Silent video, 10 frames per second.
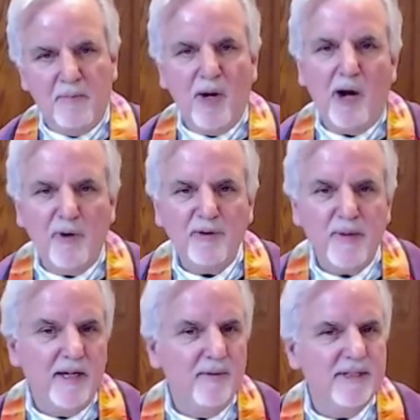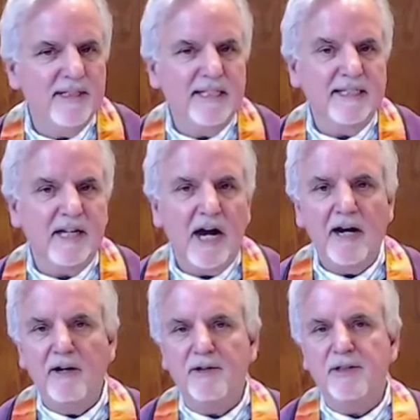what I brought with me was the
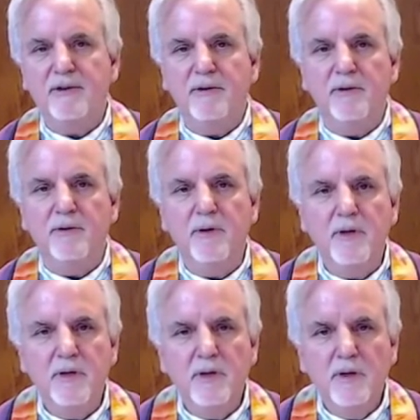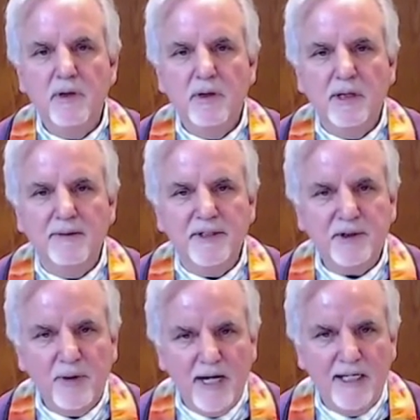desire to
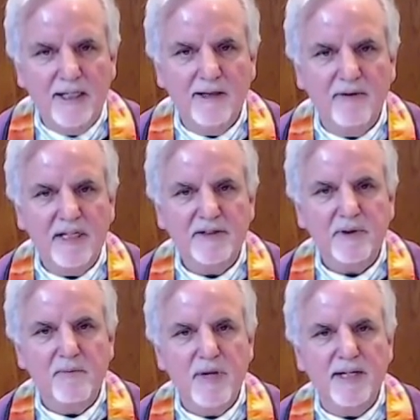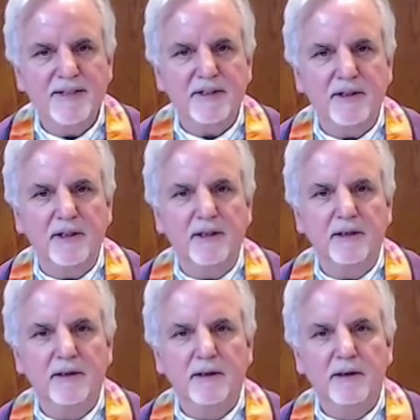and the training of an interim
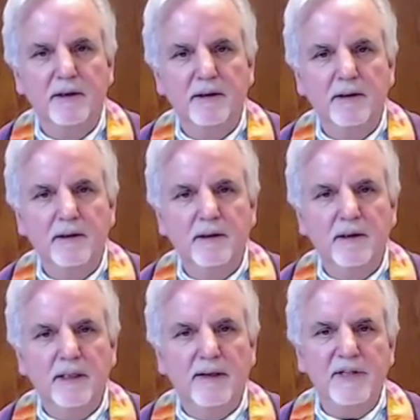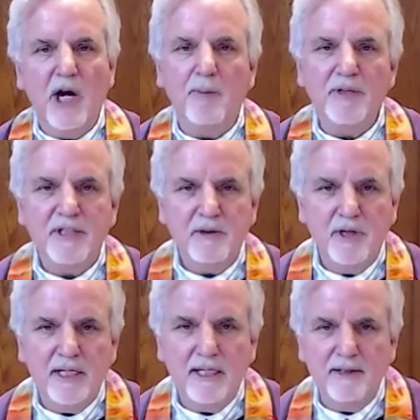minister, and the
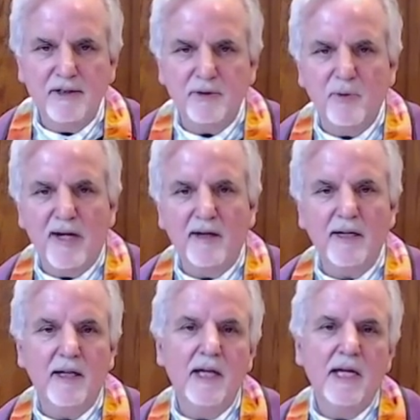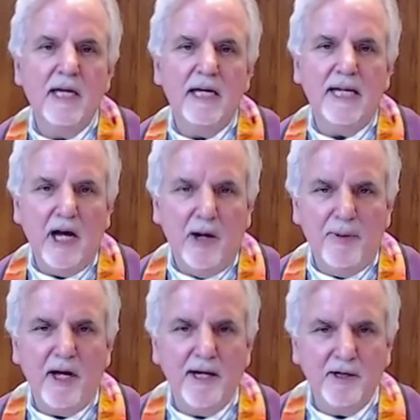opportunity to work and
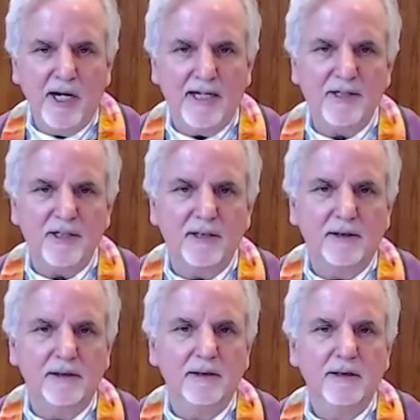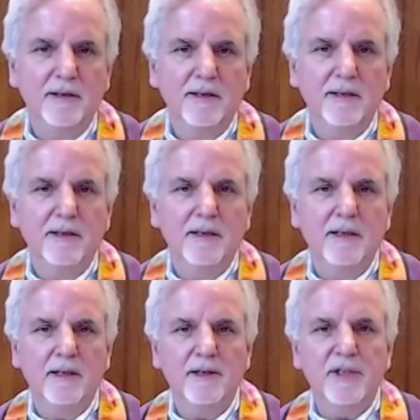help a congregation
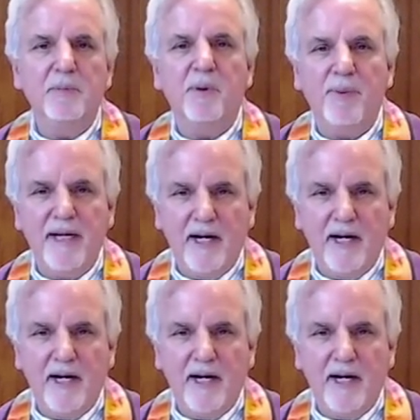to